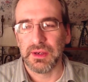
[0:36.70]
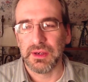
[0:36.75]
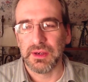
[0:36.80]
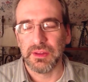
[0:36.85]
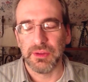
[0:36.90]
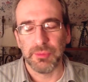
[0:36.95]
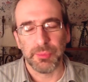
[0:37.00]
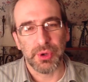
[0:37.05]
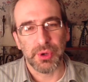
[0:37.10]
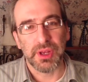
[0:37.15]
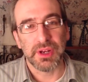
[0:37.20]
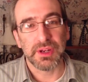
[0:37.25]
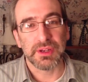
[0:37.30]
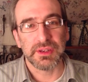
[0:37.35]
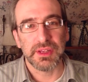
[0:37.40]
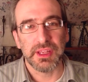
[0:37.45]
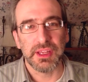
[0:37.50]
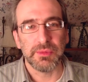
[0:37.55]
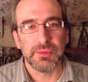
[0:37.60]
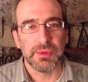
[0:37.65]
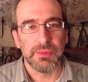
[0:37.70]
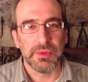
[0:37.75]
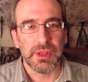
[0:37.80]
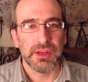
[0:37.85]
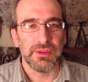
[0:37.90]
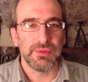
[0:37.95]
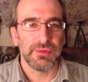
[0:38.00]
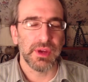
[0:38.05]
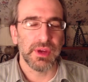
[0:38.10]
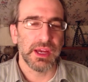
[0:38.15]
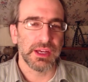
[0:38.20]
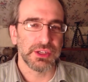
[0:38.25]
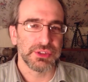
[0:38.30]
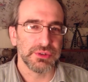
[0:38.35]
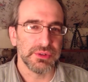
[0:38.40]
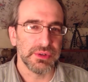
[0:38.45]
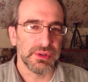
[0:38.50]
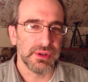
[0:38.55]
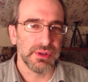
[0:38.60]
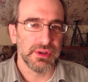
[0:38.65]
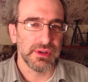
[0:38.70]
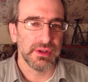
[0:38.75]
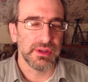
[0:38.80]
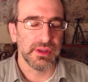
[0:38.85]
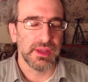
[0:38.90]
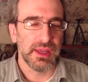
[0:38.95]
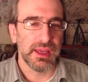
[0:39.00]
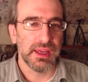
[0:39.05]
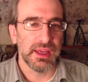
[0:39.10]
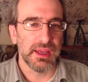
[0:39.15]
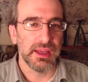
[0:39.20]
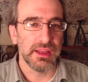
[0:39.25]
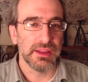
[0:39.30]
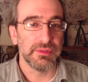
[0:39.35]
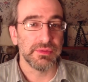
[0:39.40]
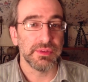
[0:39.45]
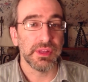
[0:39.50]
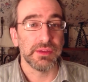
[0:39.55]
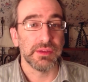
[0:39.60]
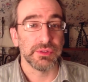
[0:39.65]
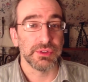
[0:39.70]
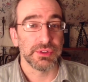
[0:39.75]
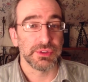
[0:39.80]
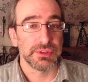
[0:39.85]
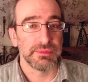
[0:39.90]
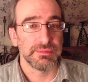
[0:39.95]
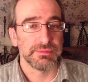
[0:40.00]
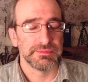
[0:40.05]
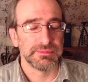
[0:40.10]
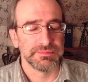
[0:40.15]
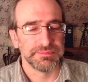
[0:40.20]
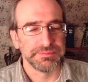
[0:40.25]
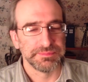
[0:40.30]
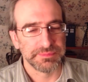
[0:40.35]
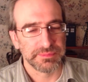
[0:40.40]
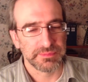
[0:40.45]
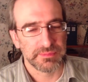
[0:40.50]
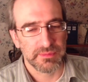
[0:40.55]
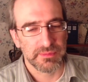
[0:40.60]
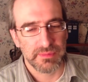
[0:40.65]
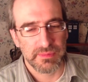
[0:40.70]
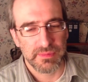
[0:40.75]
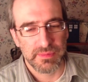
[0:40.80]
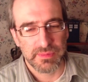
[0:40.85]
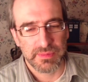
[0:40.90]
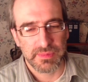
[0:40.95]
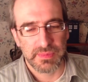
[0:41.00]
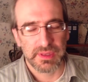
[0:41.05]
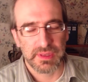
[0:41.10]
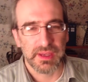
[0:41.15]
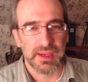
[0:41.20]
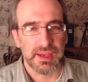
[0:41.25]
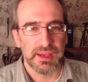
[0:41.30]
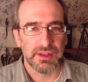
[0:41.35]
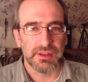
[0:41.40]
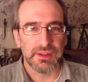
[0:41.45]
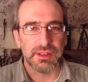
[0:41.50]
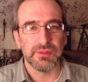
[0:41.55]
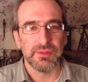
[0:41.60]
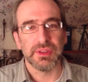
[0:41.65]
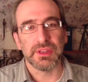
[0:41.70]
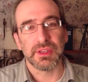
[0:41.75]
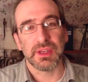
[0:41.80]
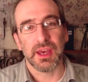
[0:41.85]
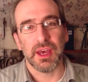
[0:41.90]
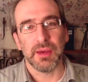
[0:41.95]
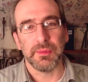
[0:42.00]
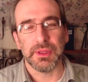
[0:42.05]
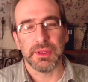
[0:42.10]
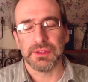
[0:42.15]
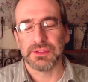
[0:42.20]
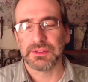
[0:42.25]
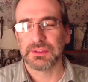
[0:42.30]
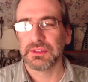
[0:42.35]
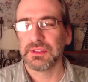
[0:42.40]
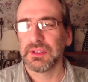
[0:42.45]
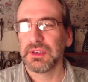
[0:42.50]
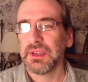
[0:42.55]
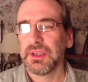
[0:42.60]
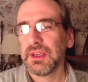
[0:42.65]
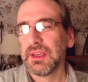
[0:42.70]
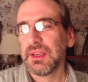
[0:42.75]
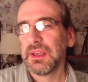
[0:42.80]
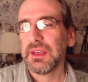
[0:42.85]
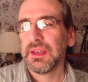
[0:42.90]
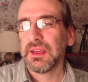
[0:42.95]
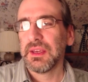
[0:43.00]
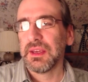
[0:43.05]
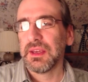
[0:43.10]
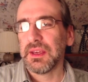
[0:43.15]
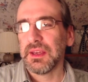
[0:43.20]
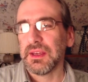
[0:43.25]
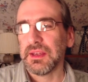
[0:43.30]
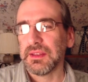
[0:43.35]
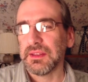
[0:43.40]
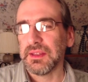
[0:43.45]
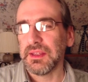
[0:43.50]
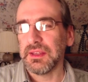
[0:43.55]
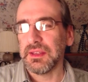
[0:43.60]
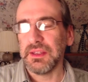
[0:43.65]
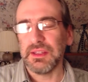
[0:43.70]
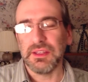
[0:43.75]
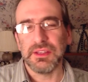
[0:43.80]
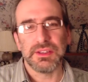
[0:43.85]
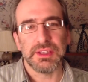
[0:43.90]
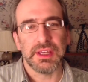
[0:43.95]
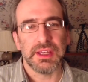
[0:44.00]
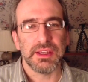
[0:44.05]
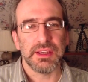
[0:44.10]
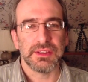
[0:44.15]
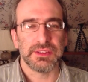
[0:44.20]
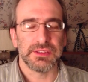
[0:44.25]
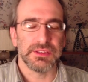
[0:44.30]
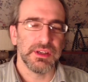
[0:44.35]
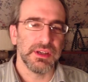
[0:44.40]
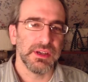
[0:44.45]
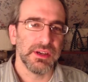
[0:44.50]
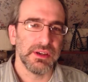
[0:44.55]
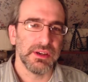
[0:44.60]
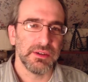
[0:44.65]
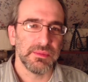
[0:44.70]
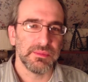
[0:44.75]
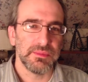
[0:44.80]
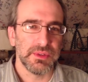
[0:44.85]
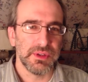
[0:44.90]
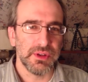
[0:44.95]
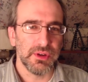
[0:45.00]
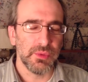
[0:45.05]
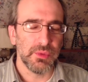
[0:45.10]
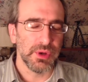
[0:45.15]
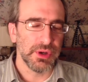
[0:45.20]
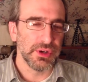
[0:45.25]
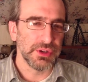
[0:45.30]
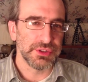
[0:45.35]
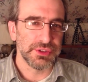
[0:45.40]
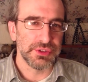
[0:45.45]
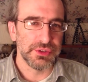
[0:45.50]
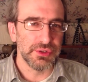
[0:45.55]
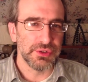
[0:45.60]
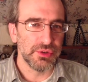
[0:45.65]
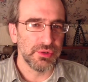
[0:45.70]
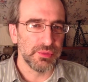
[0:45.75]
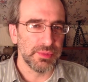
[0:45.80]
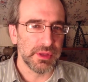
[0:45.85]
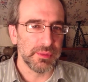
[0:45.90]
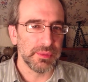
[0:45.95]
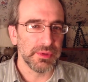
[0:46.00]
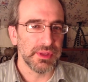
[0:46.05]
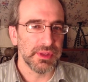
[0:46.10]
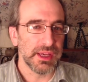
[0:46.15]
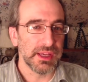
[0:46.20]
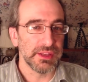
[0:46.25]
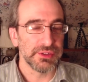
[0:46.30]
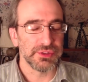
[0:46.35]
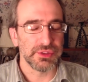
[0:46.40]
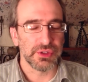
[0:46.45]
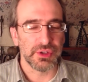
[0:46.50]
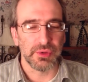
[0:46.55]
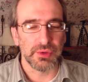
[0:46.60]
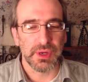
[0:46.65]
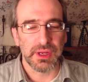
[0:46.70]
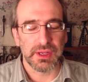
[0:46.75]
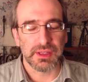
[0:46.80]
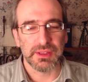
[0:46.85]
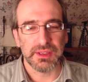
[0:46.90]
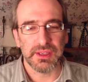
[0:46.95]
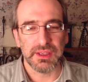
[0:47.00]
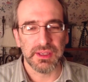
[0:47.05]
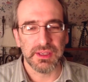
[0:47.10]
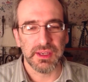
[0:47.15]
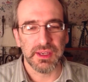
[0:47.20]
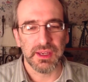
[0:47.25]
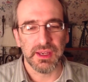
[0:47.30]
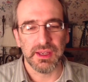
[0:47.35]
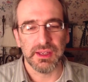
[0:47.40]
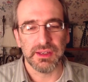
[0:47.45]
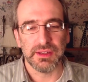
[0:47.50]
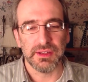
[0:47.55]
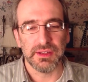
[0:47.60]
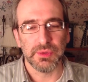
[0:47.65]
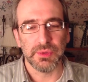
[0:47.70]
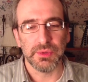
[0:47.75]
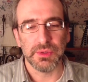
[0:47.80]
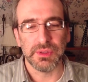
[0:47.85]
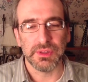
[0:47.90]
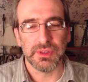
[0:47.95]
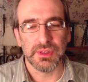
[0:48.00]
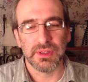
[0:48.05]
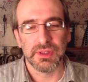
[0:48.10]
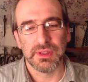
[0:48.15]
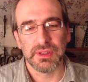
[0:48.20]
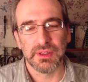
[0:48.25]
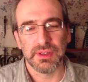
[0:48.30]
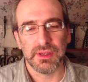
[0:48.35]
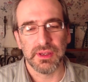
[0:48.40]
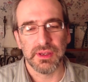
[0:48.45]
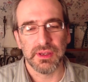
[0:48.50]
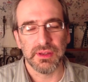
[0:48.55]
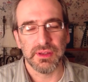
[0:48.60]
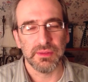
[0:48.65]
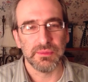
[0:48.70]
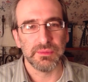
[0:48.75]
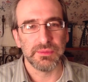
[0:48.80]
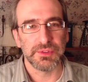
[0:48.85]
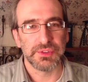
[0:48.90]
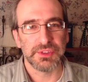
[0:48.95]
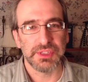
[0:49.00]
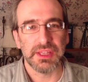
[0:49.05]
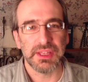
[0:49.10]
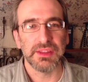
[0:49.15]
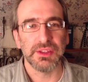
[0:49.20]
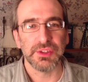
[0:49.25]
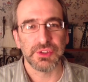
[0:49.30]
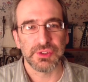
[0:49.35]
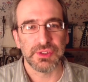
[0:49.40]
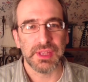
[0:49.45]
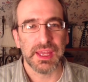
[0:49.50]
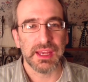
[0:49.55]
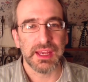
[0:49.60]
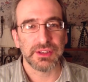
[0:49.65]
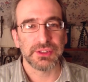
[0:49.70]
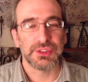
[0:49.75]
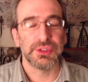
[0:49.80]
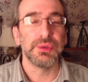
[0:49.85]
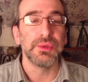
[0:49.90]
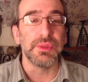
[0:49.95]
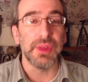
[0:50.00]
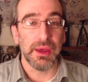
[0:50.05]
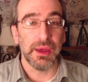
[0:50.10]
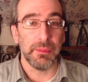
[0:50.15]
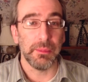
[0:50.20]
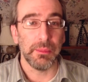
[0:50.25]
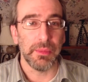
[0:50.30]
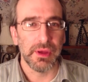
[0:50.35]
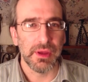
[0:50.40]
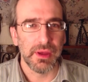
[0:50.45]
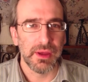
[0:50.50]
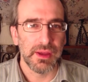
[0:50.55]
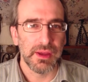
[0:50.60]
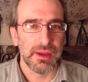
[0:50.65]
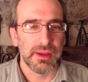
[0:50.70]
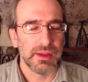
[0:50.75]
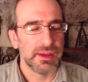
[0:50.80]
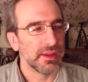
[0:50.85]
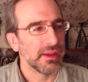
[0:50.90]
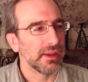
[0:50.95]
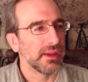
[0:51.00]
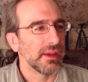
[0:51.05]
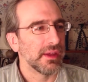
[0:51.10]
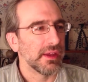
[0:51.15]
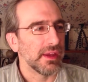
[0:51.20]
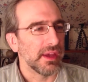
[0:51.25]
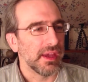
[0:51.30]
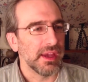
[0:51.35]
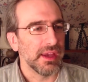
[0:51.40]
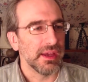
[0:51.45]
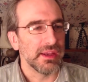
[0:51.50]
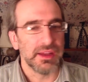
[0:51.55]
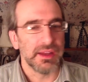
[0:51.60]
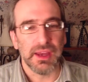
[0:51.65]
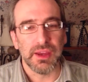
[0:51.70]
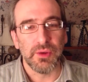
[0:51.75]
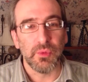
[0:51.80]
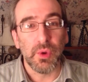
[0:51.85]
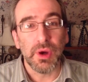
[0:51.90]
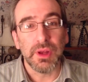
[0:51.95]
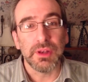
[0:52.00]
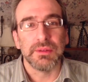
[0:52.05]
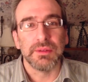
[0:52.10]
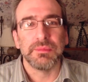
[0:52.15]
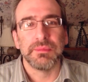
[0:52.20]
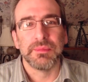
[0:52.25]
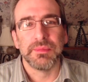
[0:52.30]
the product name, the manufacturer, and the flavors, and leave it in the comments. Then he takes one or two people that answer correctly, and he will send the snack to them. And I won